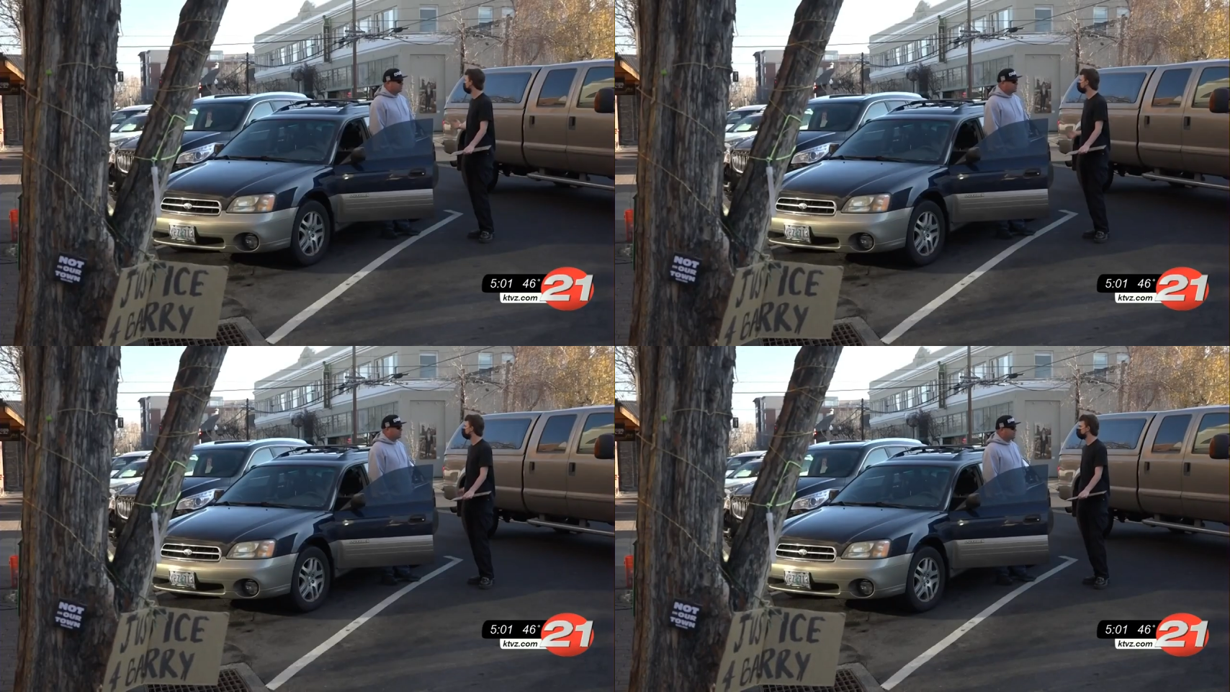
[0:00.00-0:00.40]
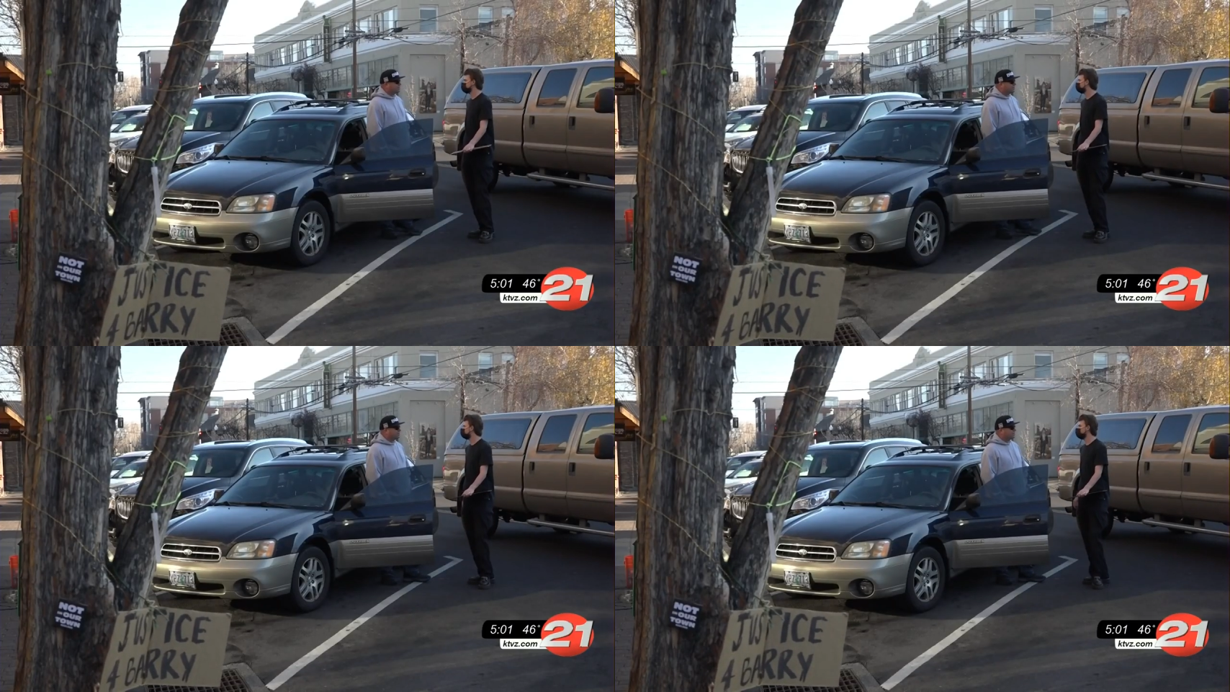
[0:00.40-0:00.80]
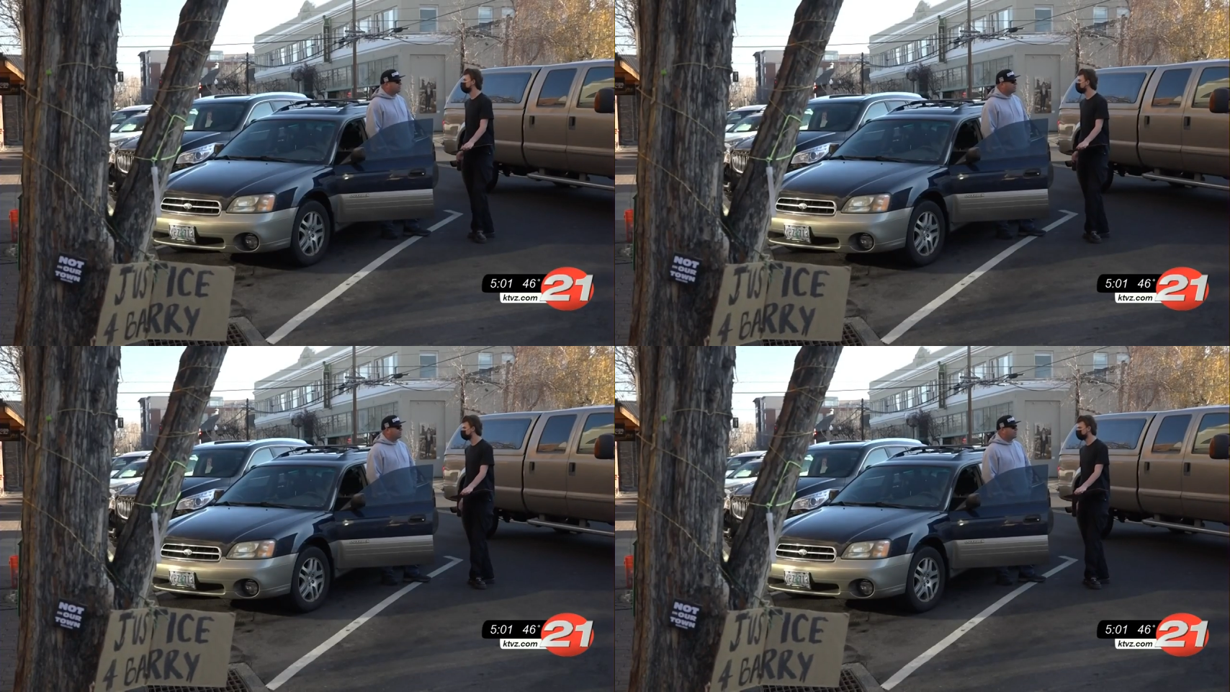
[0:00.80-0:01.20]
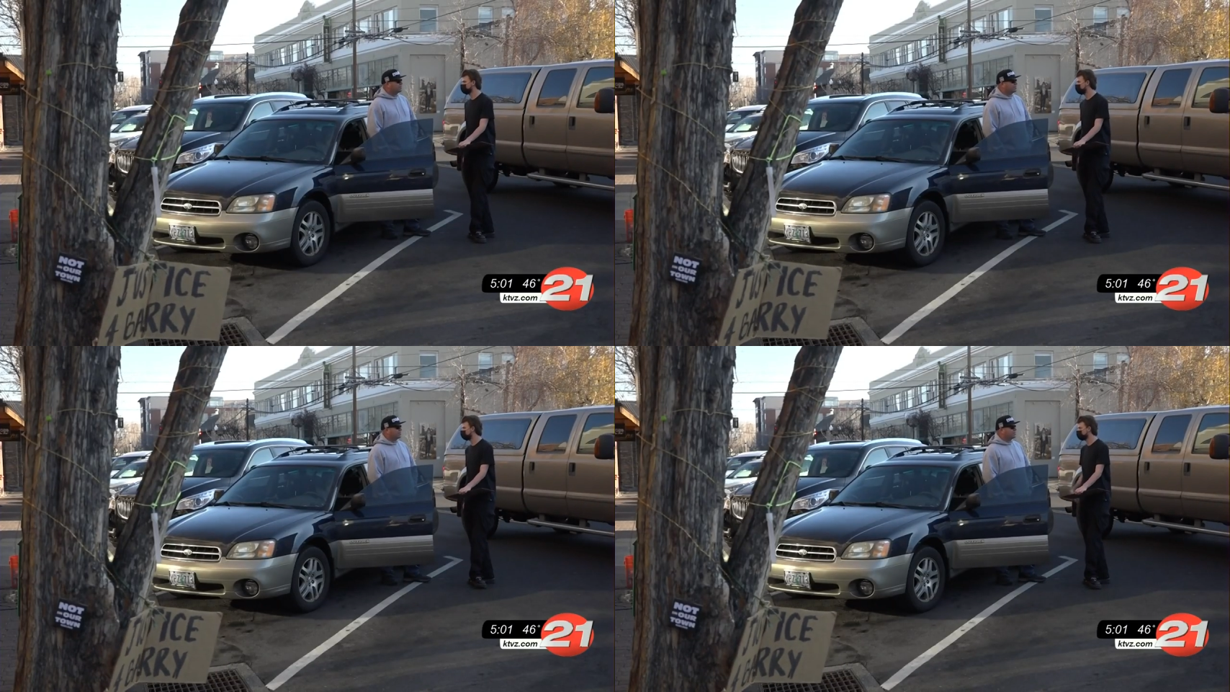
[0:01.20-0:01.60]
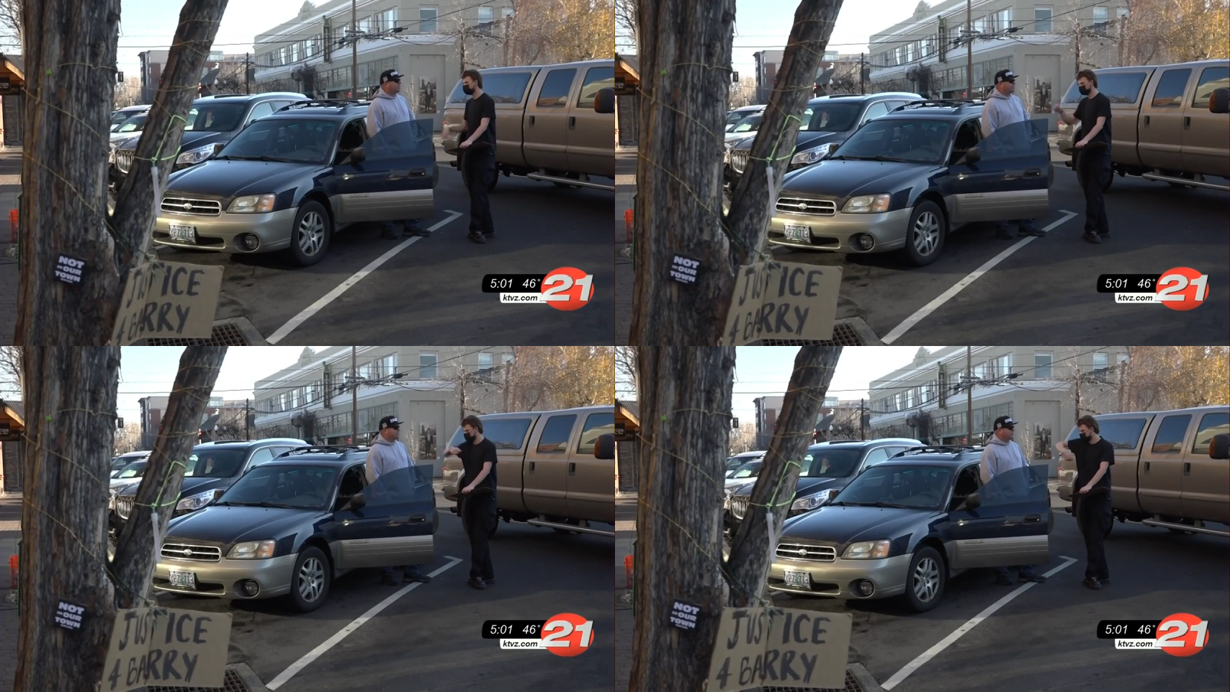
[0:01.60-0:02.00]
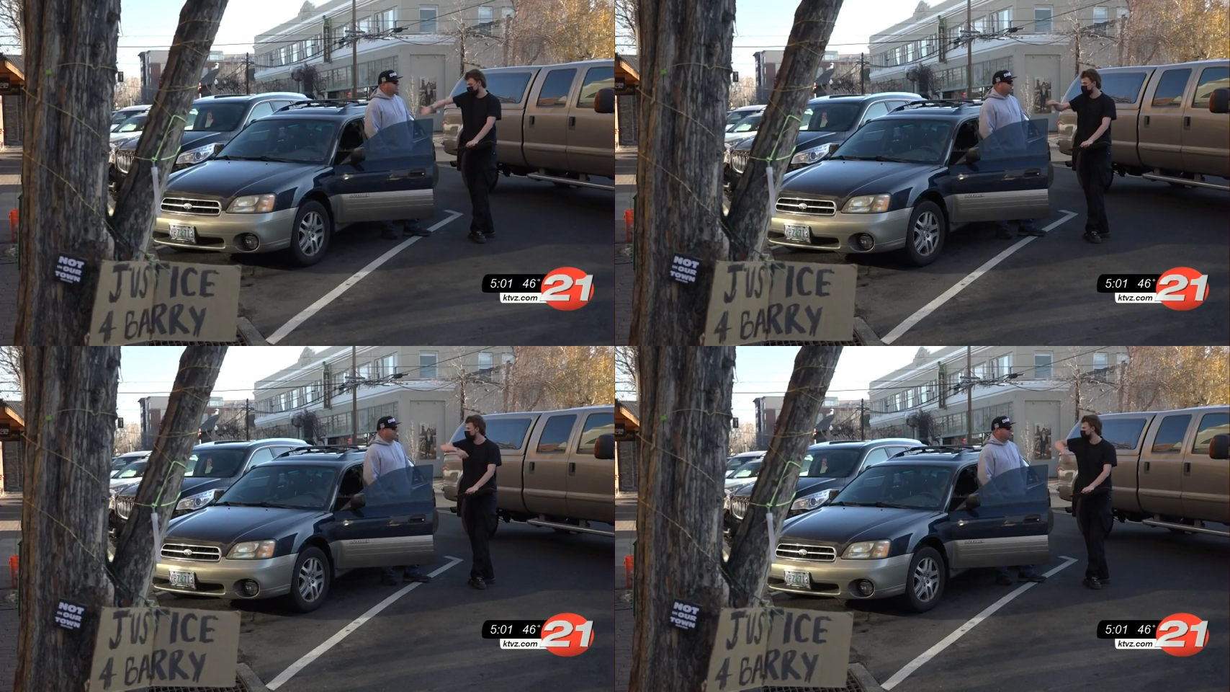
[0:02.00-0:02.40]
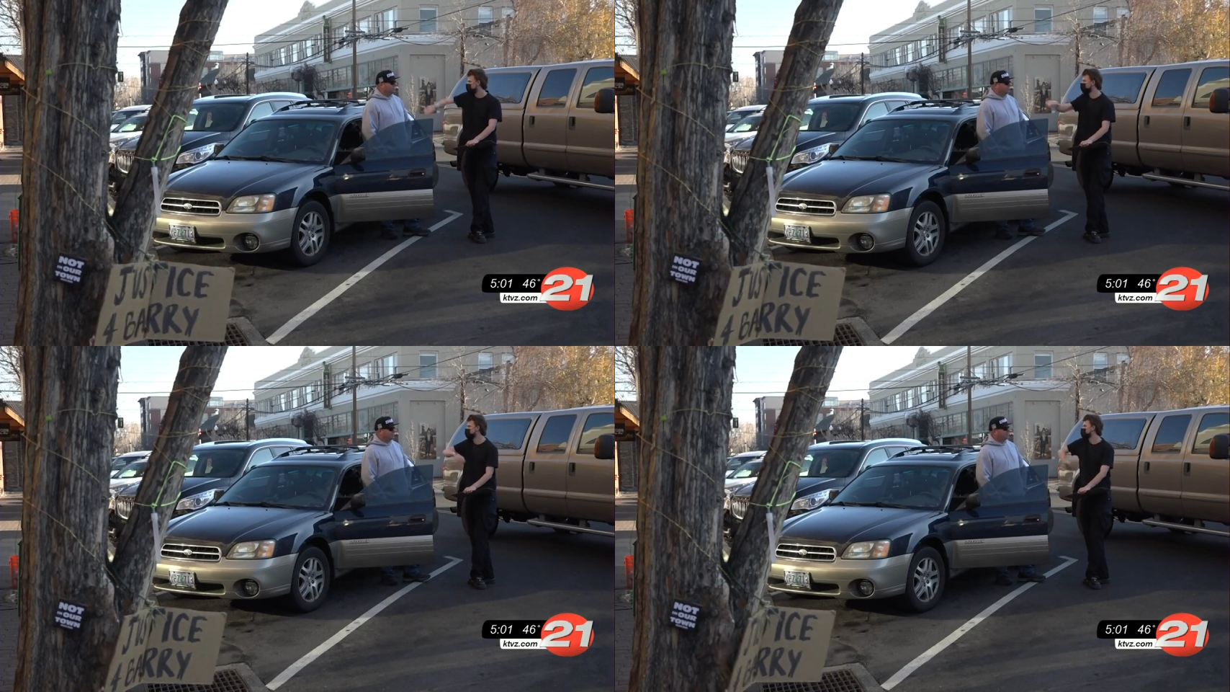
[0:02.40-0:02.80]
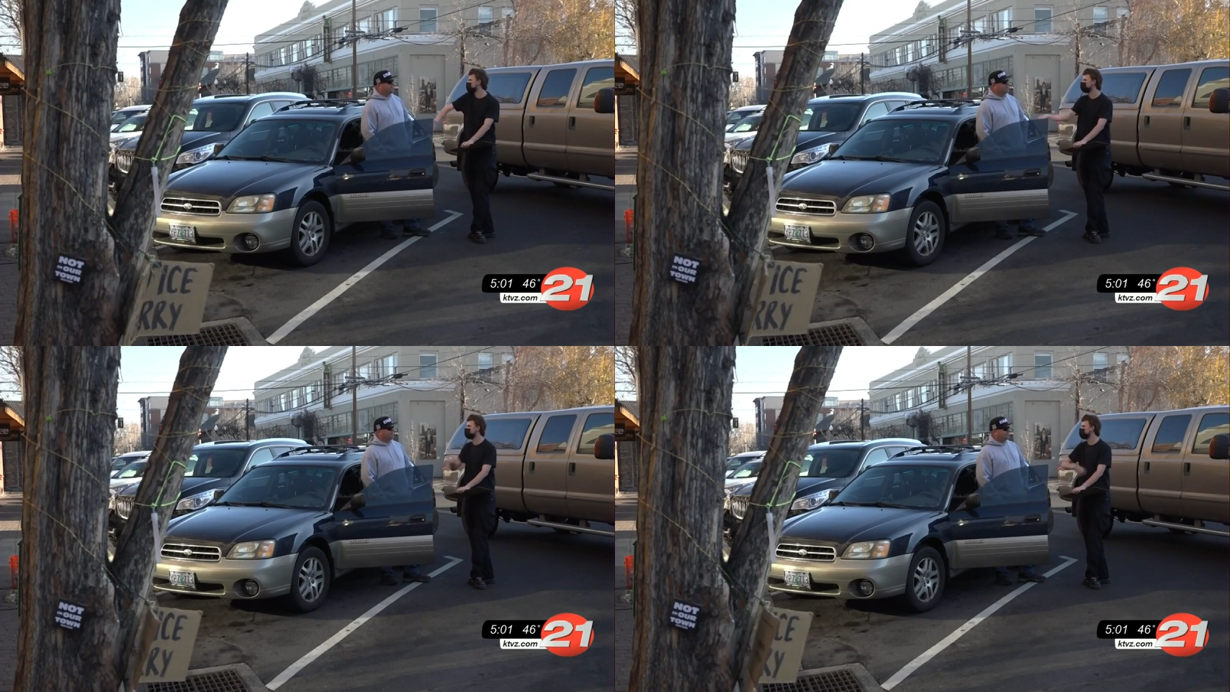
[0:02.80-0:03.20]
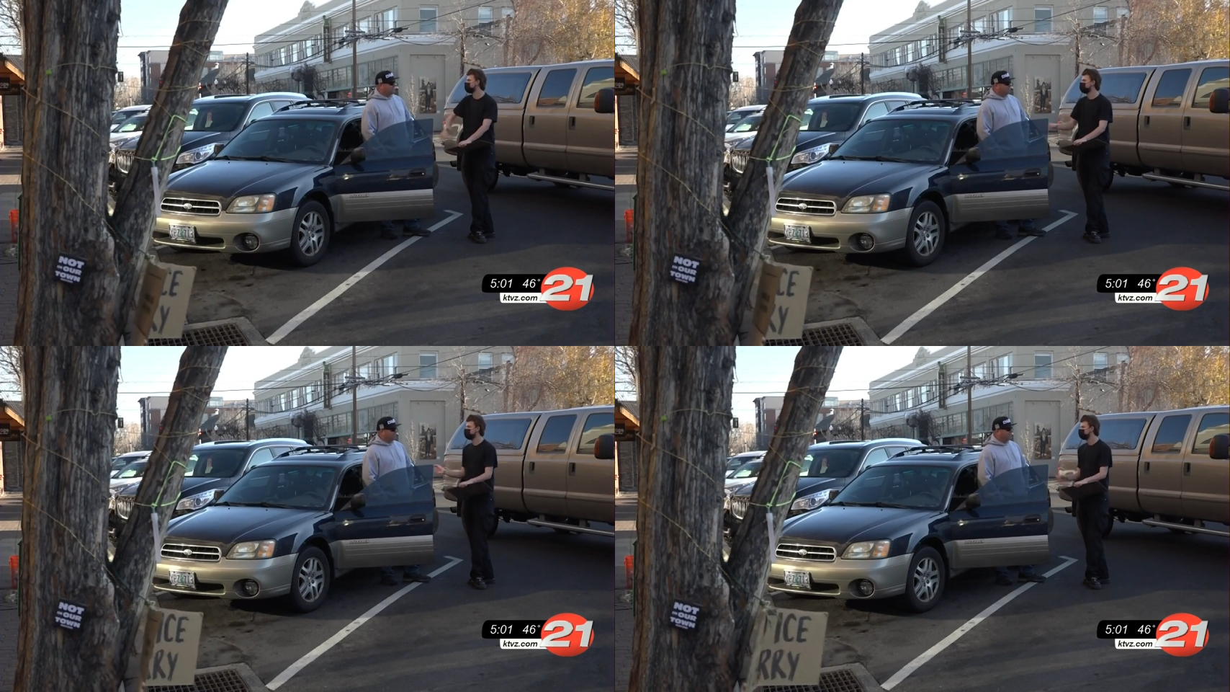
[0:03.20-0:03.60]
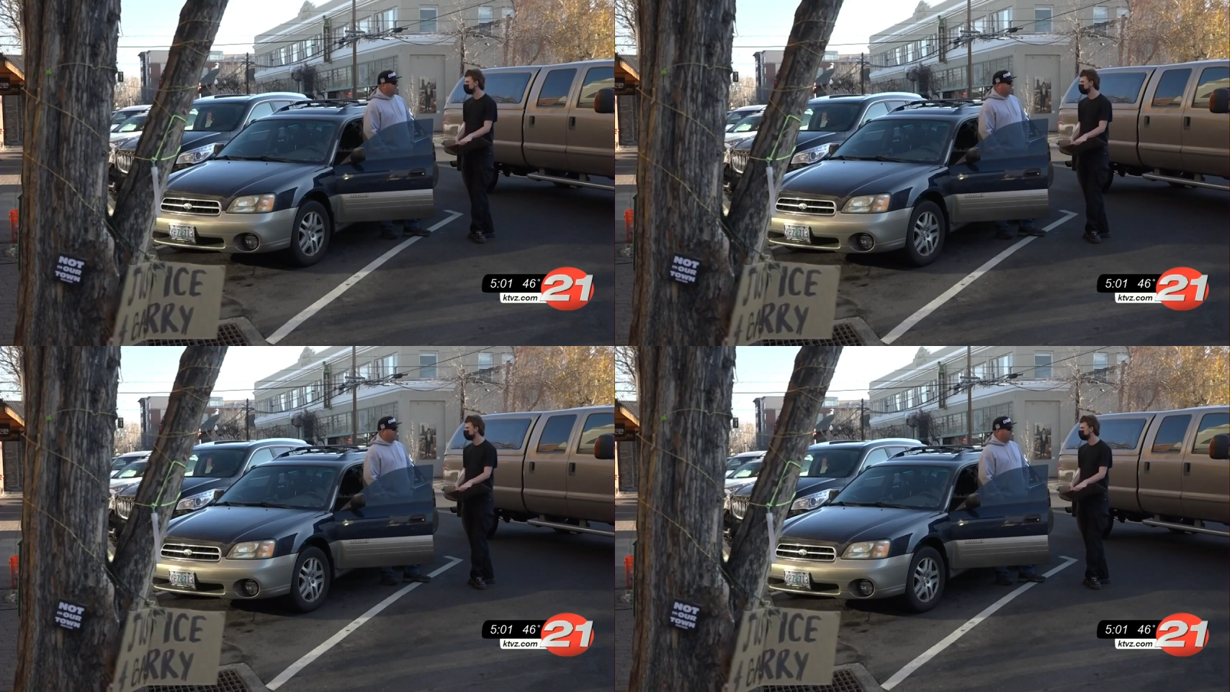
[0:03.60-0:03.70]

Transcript: Nobody's mouth can be seen.